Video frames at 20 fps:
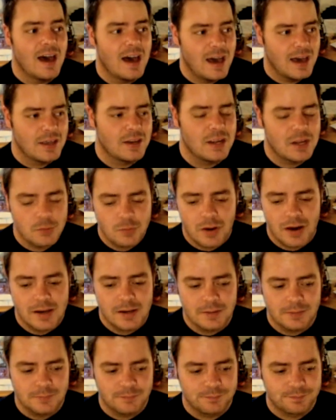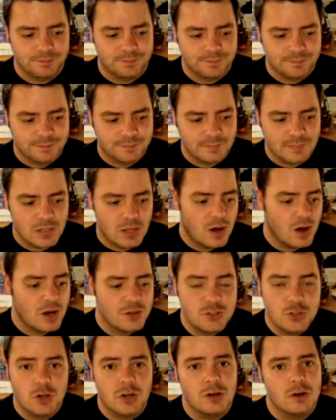And anyway, I
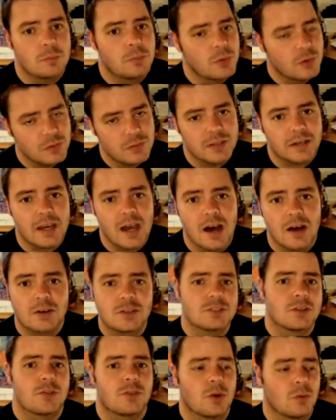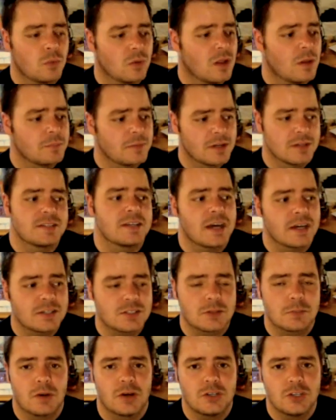took her and put her in the car because I thought, well, I'm going to take her
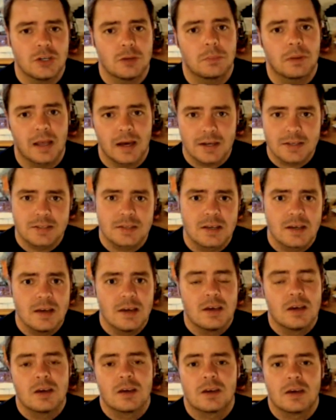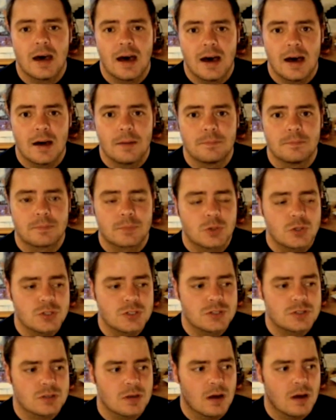to my new place,
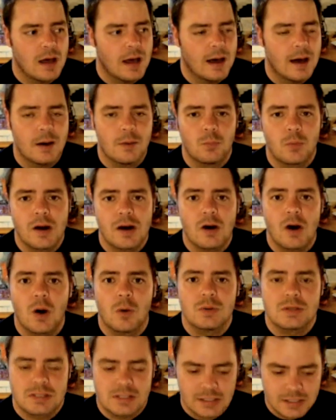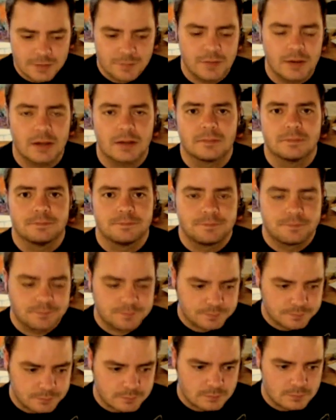because where I was living,
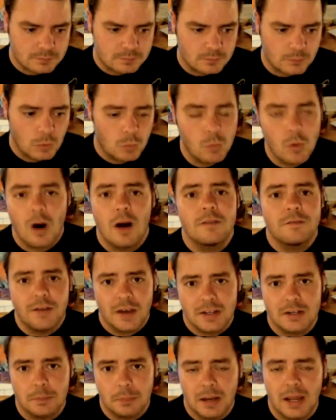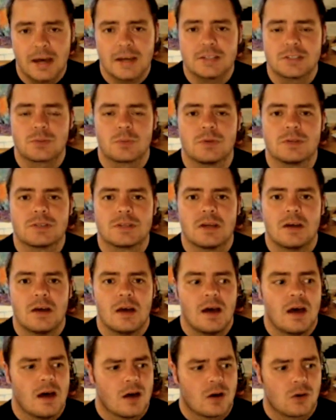where I'd found a place, was
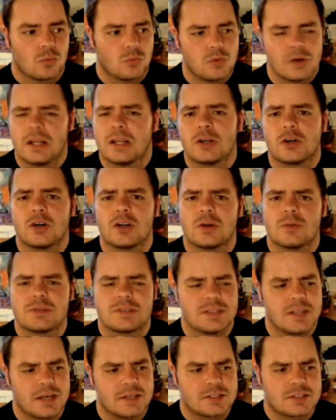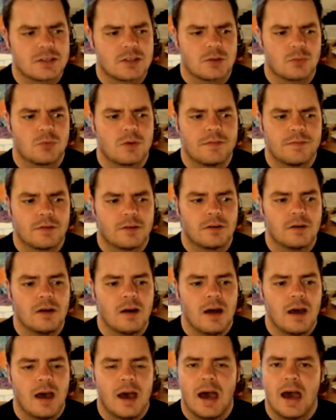really good. It was next to the
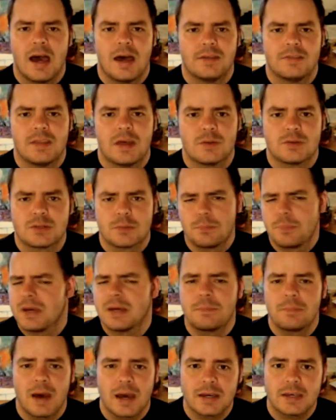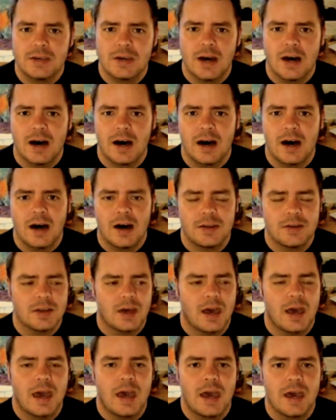river, and there was a big backyard,
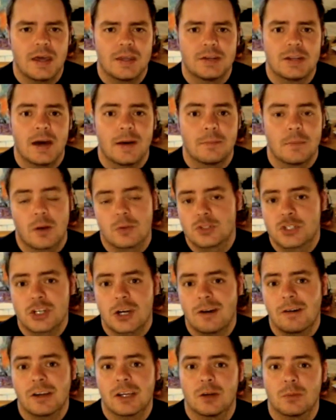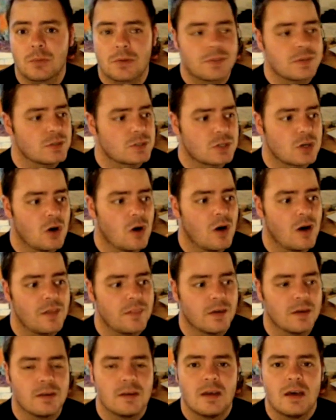and I was sharing it with this guy
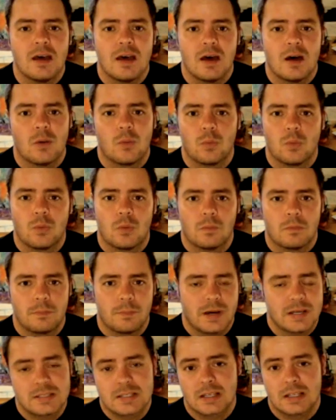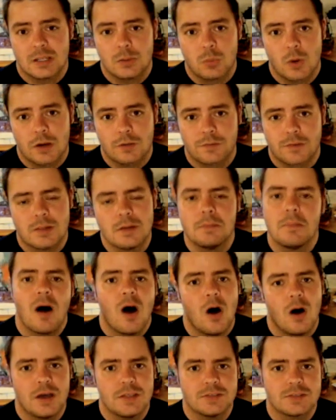that basically worked for the
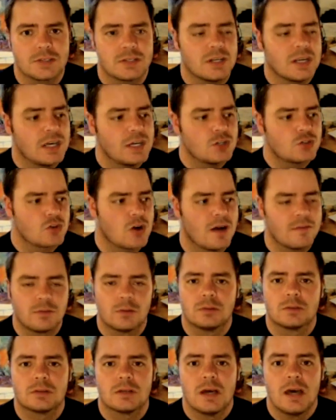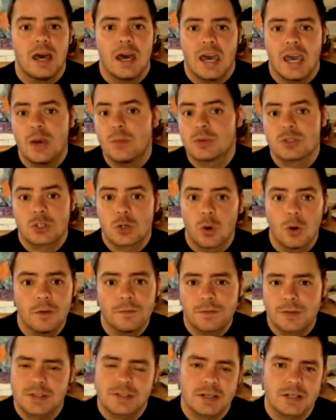mines, and he was
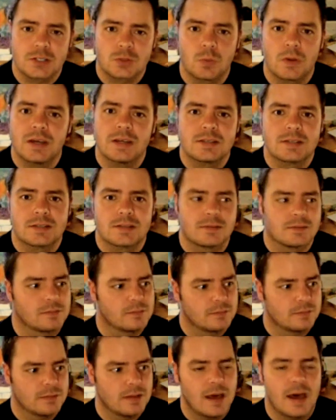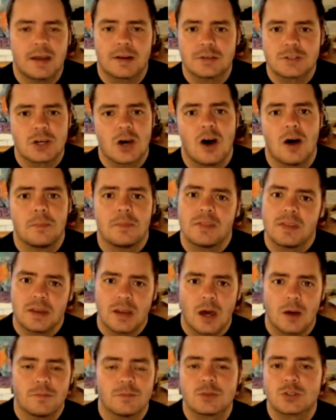gone for 6 weeks at a time and then
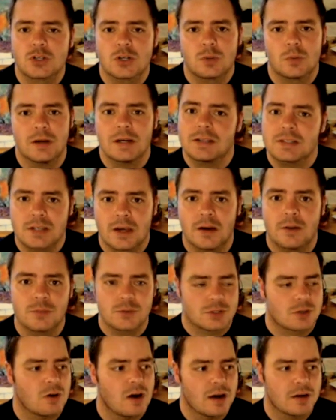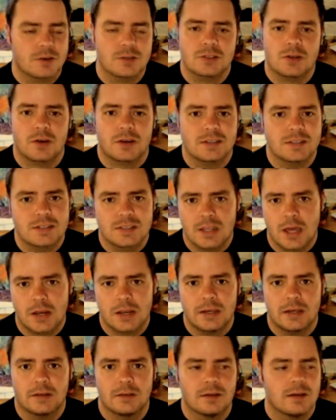home for 2 weeks. So it was great because I could
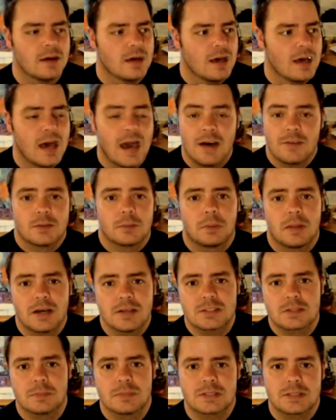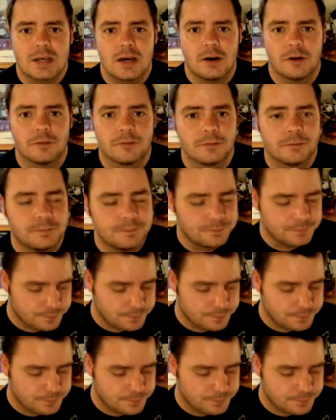study and have the place to myself.